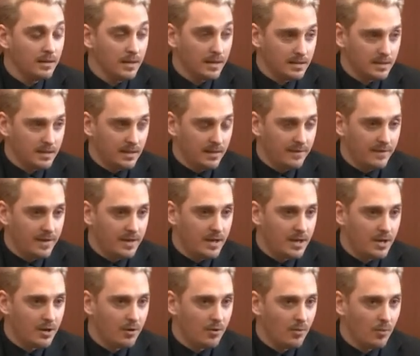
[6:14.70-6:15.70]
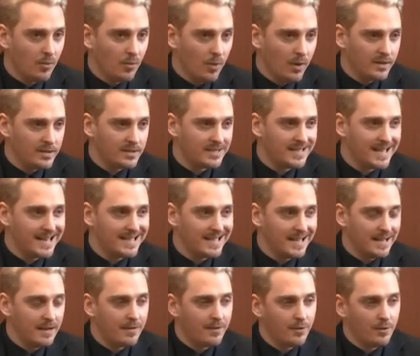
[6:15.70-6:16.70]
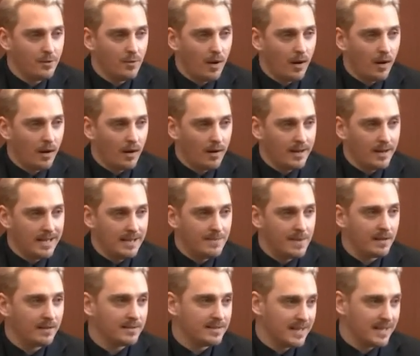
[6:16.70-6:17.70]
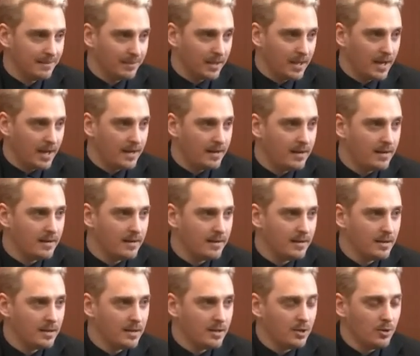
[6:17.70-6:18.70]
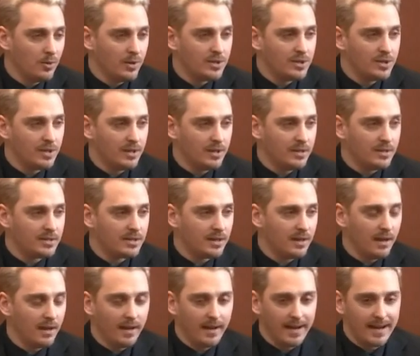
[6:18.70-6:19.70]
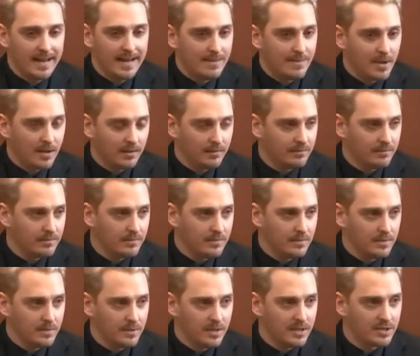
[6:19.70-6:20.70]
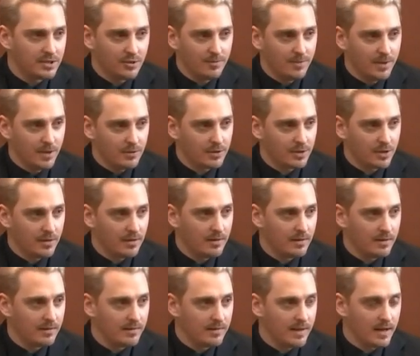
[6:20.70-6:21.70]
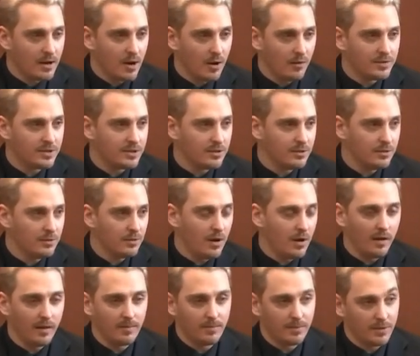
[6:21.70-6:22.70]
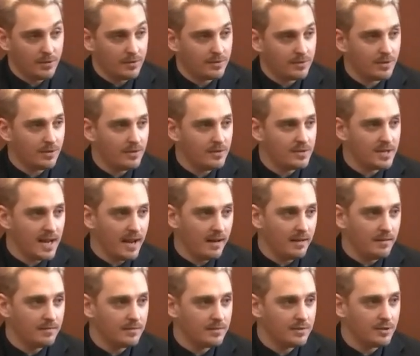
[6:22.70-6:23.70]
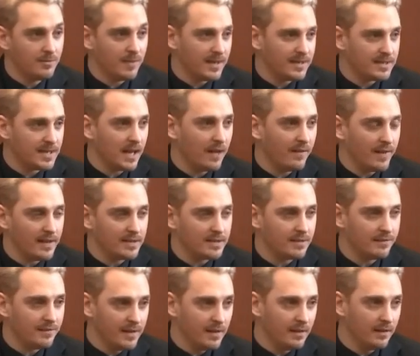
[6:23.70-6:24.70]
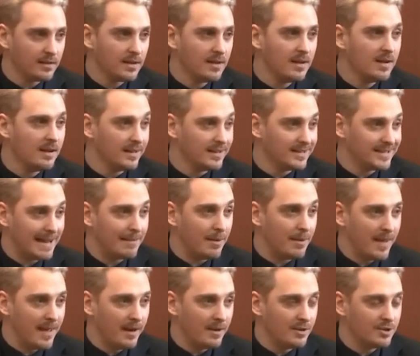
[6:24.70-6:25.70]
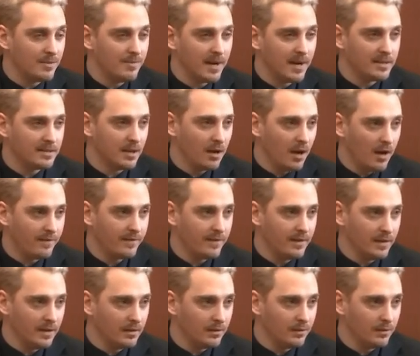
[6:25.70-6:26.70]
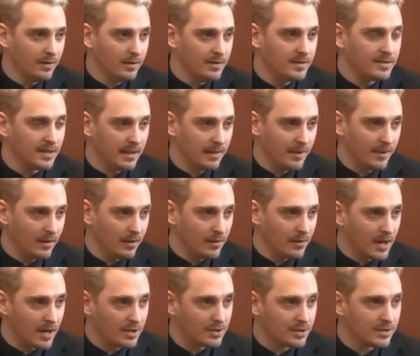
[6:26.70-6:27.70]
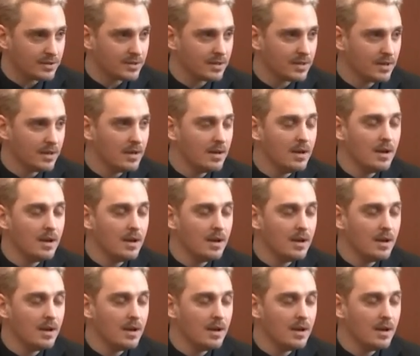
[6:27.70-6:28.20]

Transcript: Yes, the video was sent in through our email tip line, which is an email distribution that goes to all the producers and to myself as the field assignment manager, because it often included celebrity locations.